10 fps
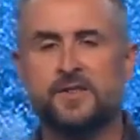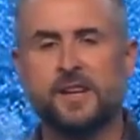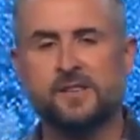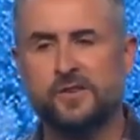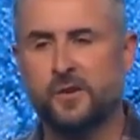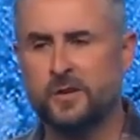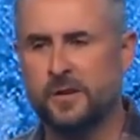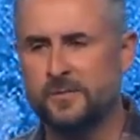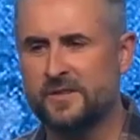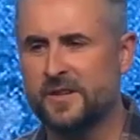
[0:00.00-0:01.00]
a
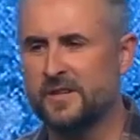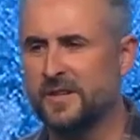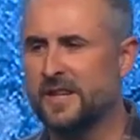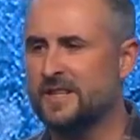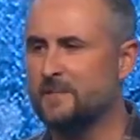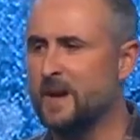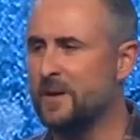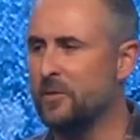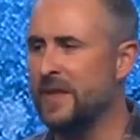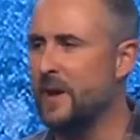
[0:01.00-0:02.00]
circumcision that's
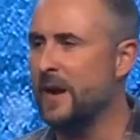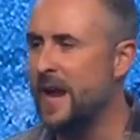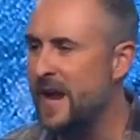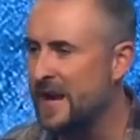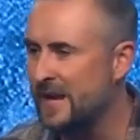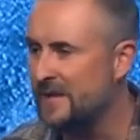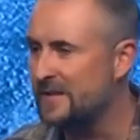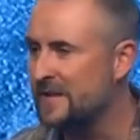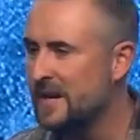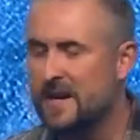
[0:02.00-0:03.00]
made without
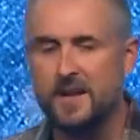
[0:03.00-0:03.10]
hands